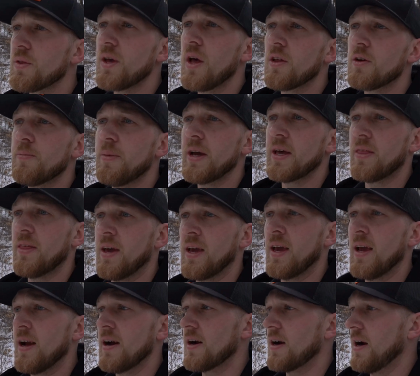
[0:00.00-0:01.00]
the other big thing
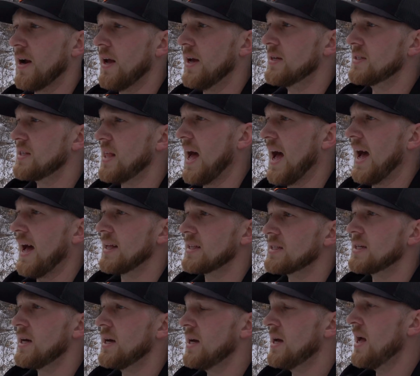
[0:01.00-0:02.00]
here is
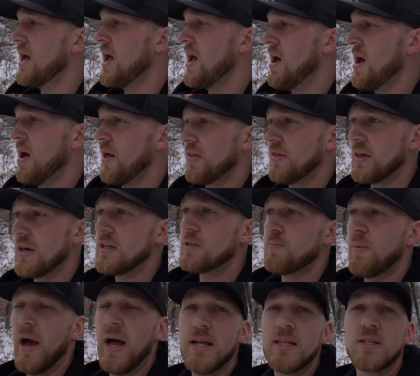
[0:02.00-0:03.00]
that these
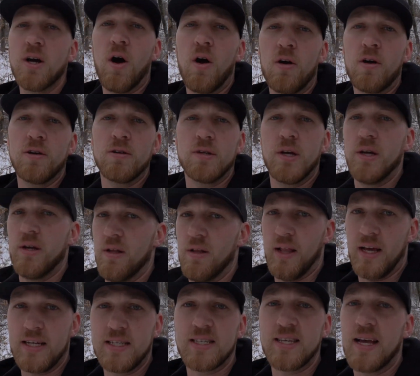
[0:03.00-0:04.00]
beds aren't
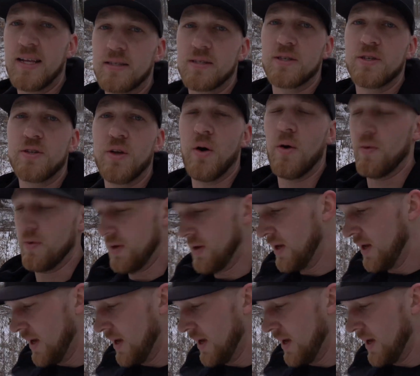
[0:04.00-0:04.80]
like set in stone.